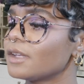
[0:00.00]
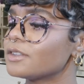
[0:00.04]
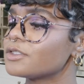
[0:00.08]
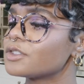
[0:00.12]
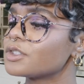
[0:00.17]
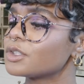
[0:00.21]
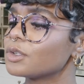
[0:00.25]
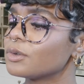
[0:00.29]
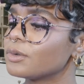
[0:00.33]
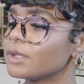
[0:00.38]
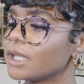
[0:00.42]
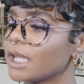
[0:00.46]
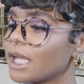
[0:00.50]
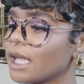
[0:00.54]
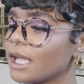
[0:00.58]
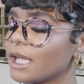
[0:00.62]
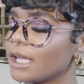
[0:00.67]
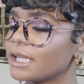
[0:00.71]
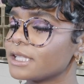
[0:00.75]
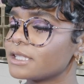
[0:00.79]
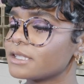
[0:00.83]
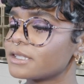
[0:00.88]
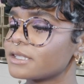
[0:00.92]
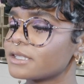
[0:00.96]
so yeah,
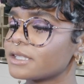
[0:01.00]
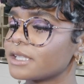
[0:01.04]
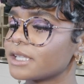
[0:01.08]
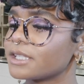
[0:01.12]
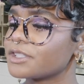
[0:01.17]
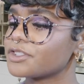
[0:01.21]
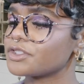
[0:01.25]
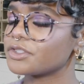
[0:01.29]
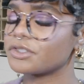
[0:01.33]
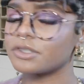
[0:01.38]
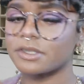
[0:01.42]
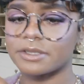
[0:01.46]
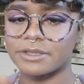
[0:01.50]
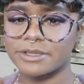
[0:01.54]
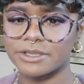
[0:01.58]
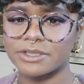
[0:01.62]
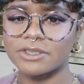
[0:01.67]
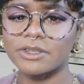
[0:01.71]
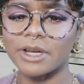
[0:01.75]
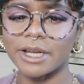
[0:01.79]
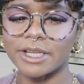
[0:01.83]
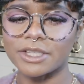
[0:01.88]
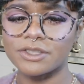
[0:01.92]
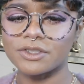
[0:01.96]
it's
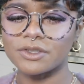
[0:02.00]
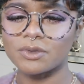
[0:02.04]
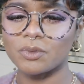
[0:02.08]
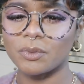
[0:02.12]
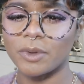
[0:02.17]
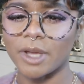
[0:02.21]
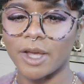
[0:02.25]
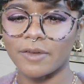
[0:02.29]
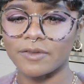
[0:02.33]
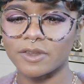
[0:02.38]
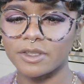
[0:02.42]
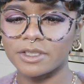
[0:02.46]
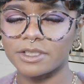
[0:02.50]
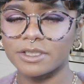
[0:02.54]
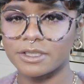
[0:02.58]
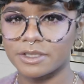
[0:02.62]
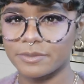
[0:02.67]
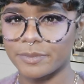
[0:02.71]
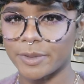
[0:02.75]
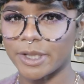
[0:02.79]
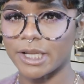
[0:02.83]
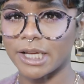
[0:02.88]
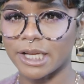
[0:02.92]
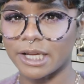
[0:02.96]
just like, so we have to
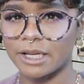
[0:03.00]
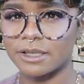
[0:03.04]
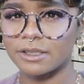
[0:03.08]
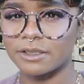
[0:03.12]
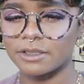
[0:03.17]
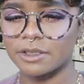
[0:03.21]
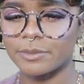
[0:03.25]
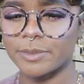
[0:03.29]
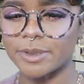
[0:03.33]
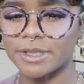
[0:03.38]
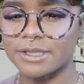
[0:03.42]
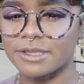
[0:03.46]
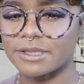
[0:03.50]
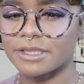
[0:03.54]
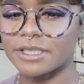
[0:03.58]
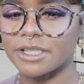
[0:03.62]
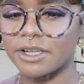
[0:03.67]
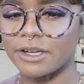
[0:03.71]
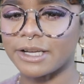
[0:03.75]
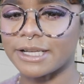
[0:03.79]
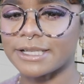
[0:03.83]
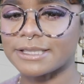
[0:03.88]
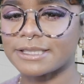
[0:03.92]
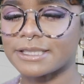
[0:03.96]
just be like a little bit
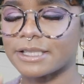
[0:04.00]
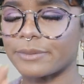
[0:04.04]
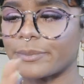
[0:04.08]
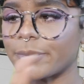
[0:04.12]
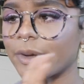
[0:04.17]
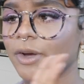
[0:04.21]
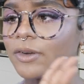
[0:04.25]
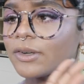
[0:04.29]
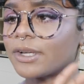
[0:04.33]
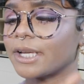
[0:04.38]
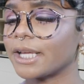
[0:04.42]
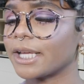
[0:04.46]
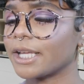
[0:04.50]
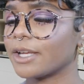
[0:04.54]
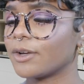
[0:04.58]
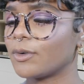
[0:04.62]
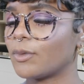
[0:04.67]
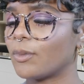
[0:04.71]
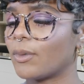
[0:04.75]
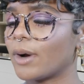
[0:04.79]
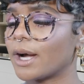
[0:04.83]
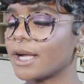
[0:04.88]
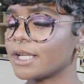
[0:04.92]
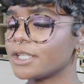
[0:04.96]
serious about
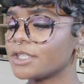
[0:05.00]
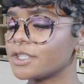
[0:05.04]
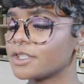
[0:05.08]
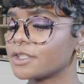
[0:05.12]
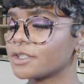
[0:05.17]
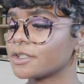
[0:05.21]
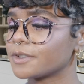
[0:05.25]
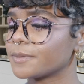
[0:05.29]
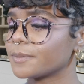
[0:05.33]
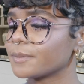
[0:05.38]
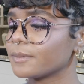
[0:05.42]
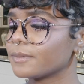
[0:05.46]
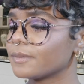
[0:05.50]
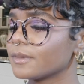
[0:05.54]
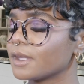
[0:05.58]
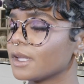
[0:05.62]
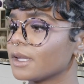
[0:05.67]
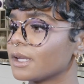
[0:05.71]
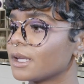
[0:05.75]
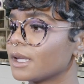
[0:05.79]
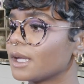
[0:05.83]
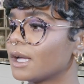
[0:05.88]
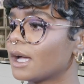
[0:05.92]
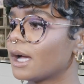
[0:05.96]
like what
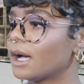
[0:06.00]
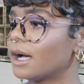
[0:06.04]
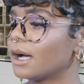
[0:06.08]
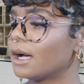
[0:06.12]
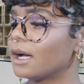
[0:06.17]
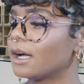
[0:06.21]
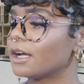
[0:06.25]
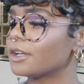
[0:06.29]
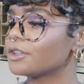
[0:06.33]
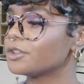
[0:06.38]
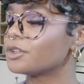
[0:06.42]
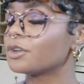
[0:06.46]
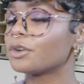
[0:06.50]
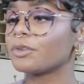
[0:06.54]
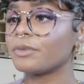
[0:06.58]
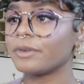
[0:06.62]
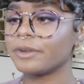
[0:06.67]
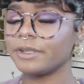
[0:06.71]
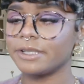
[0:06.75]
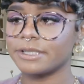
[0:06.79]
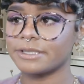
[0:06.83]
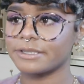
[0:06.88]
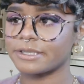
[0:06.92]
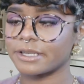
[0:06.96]
you're
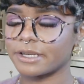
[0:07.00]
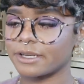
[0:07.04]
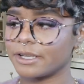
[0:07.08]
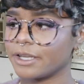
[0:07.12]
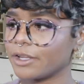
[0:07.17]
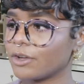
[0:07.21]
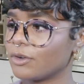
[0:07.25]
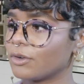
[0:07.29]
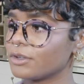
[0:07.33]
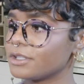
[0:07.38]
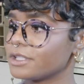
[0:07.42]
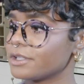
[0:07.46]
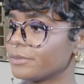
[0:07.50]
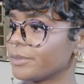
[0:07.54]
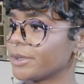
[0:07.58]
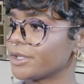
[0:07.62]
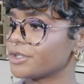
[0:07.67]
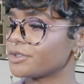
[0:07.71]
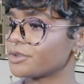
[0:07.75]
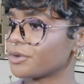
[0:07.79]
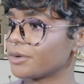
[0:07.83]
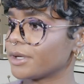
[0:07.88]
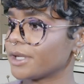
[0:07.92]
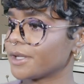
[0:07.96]
realistically going to be
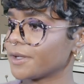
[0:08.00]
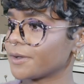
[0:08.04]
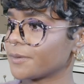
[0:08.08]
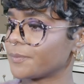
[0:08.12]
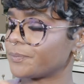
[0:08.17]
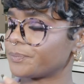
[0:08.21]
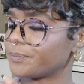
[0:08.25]
doing.